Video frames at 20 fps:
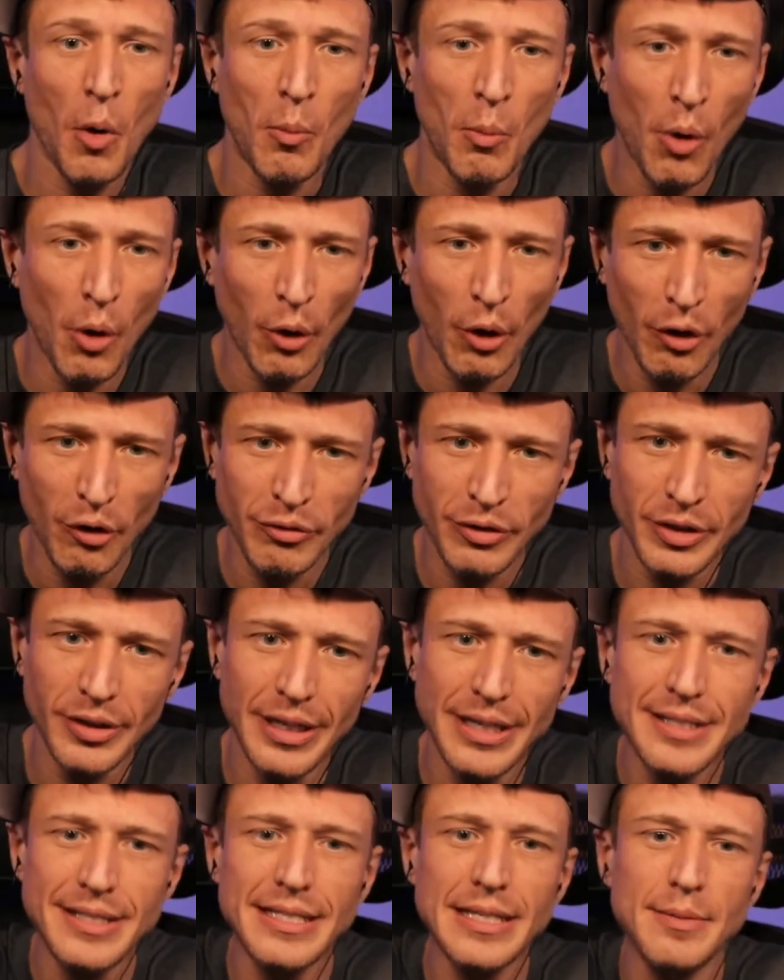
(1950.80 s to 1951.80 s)
Moreover,
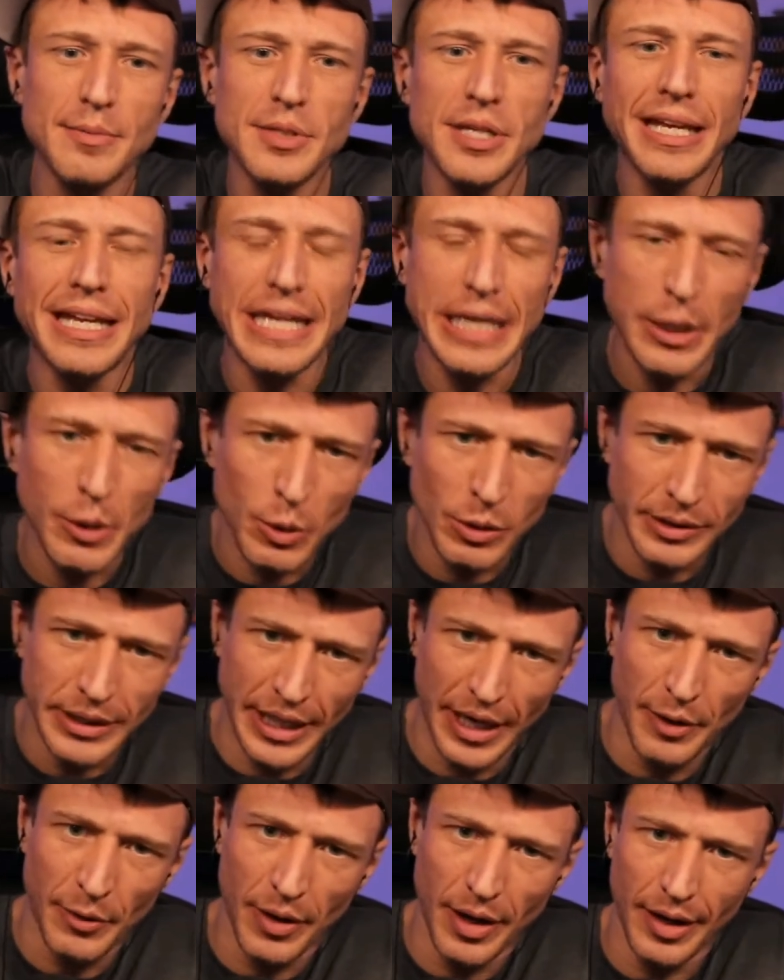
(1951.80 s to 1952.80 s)
it seems equally
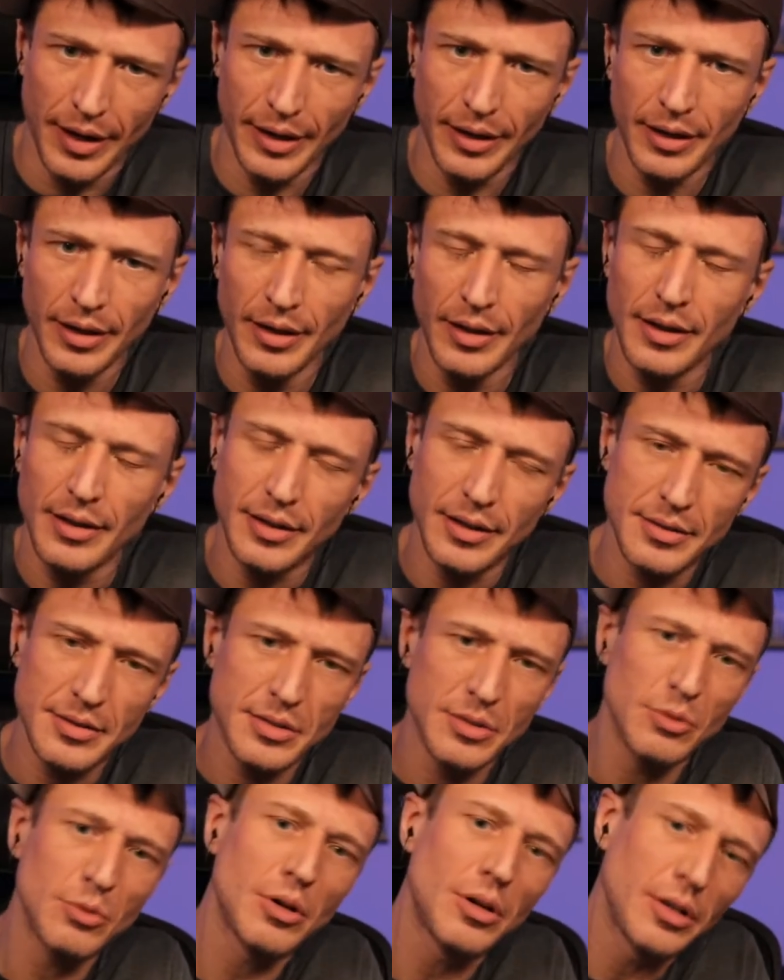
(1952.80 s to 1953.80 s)
ironic that
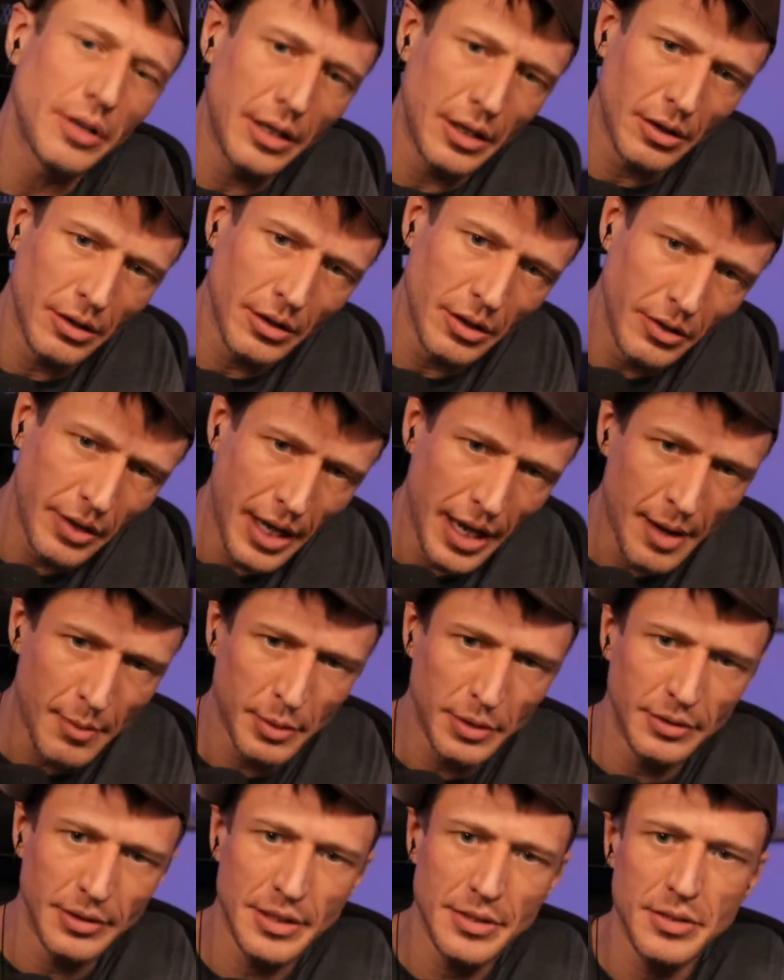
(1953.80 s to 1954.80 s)
so-called
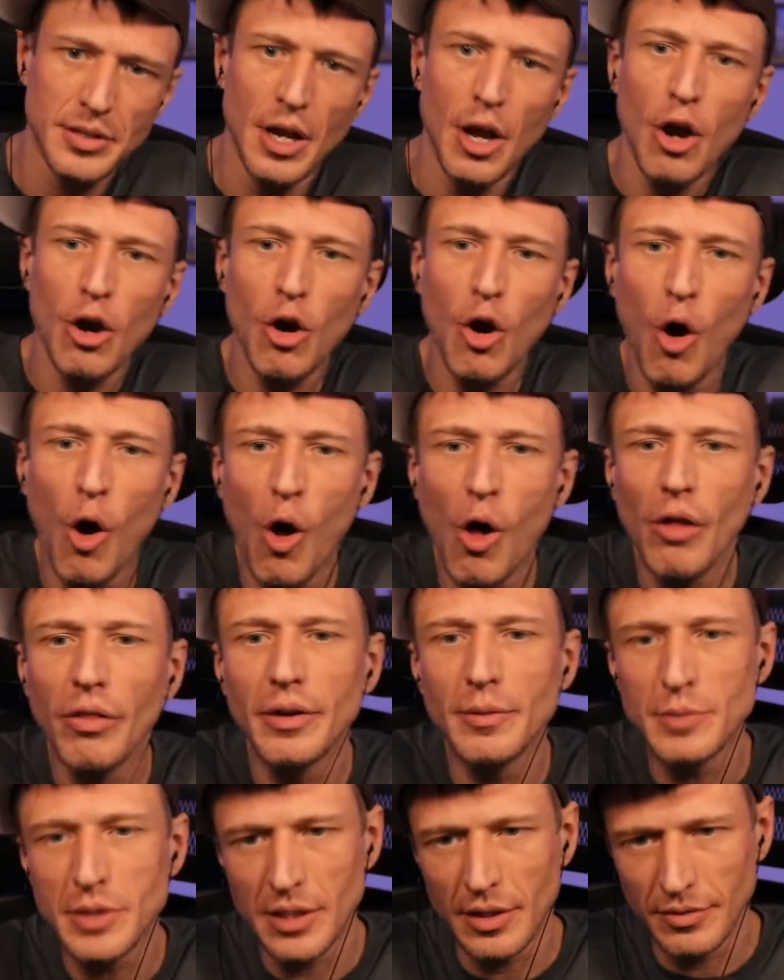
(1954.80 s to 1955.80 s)
anarcho-capitalists call
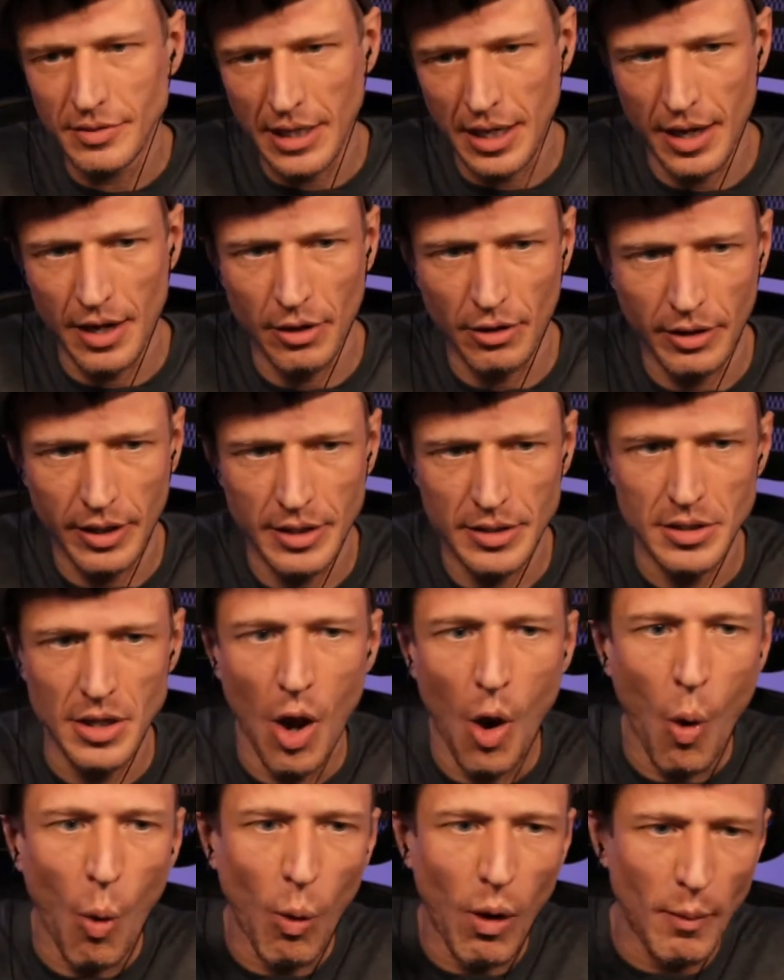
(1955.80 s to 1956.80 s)
themselves anarchists
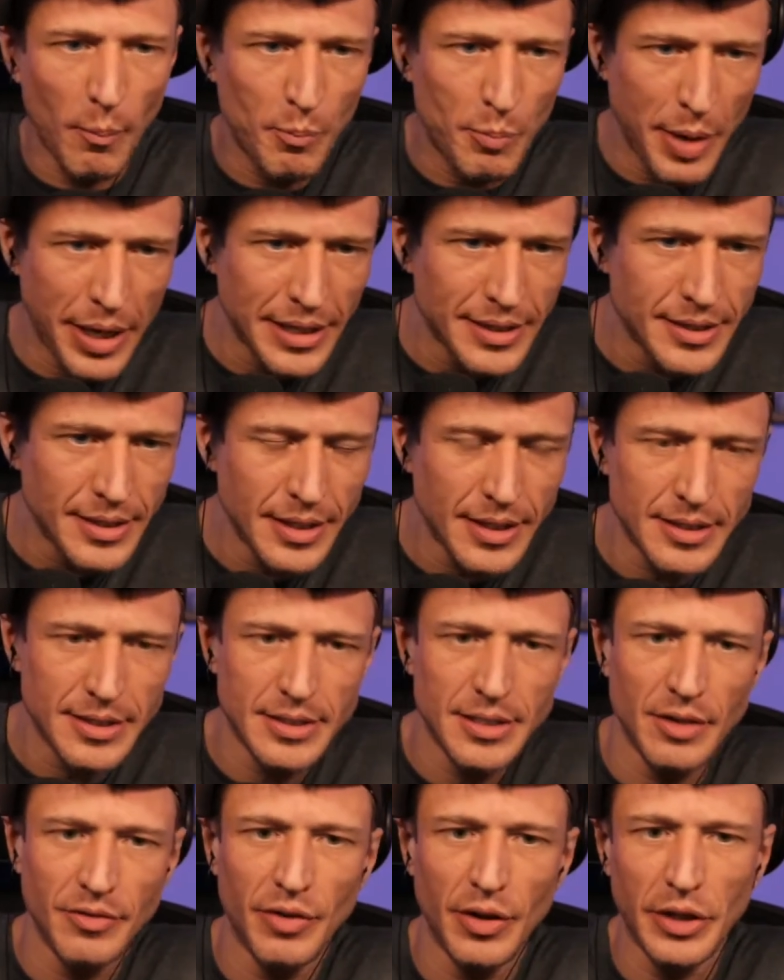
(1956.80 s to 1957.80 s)
while basing
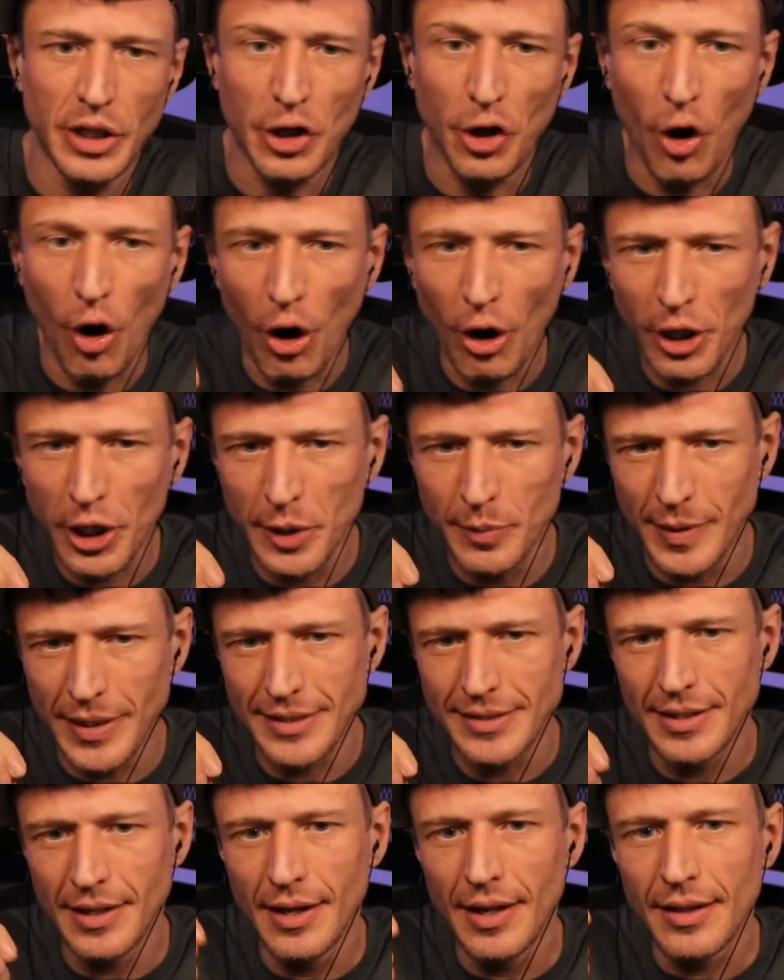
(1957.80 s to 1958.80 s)
itself on the
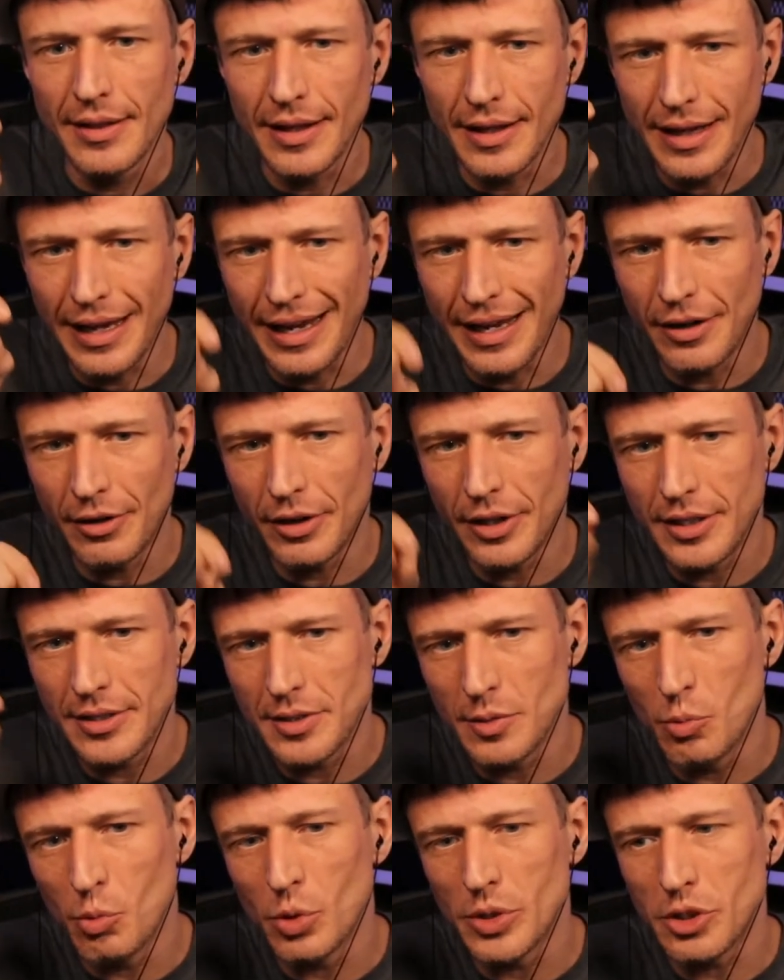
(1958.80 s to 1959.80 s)
arguments that
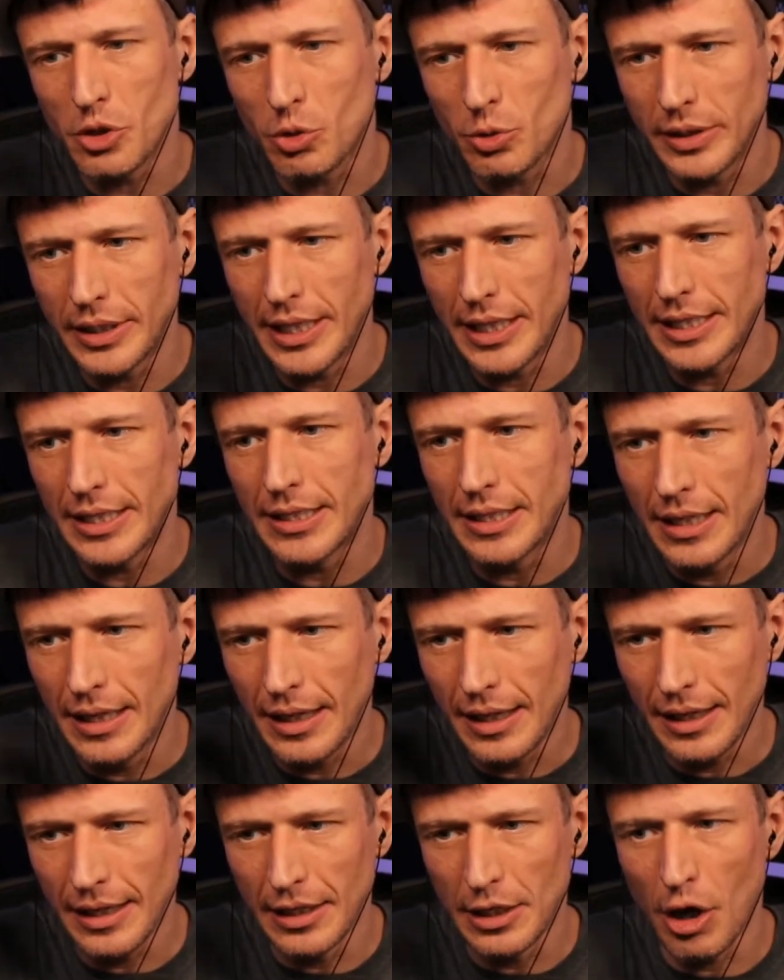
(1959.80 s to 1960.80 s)
anarchism was created
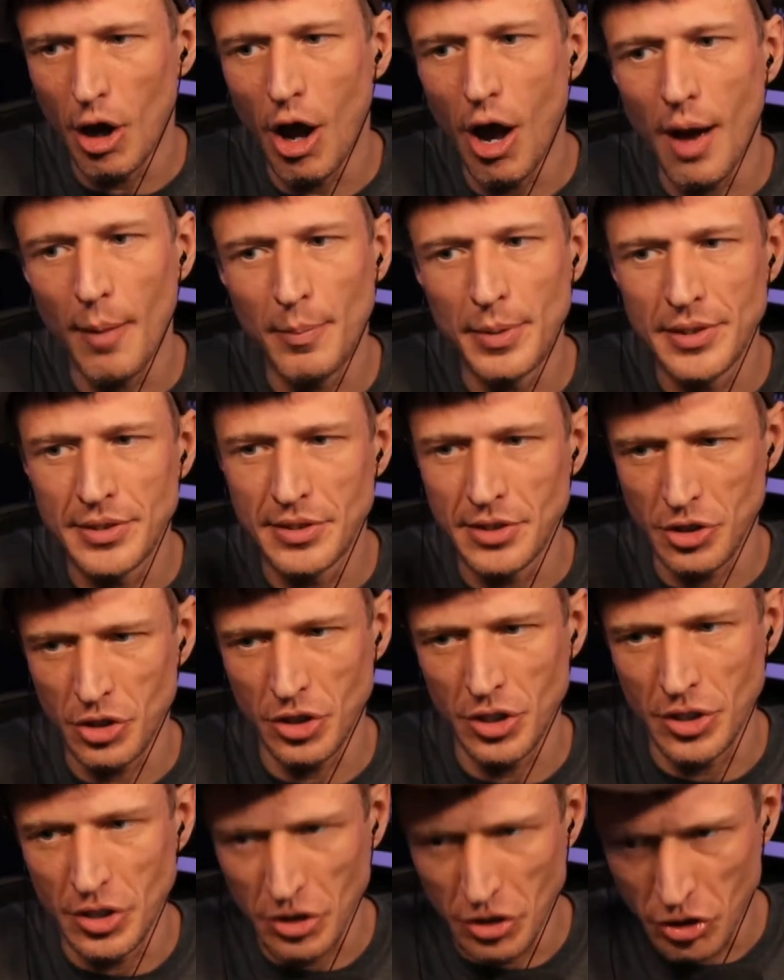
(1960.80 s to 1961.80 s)
in
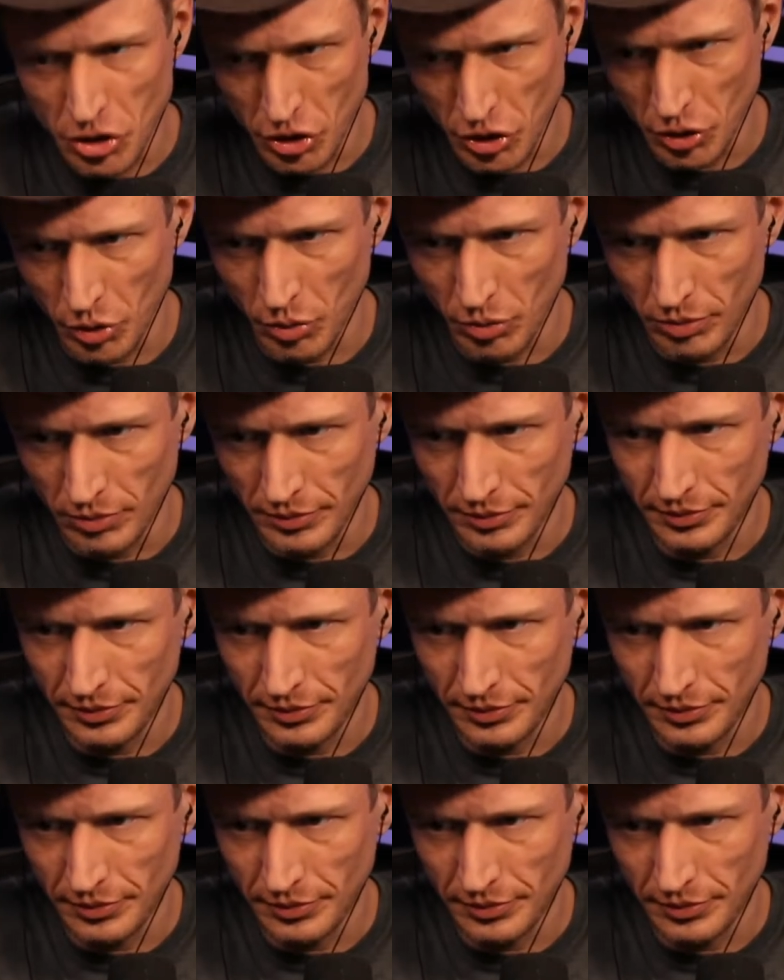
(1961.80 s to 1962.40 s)
opposition to.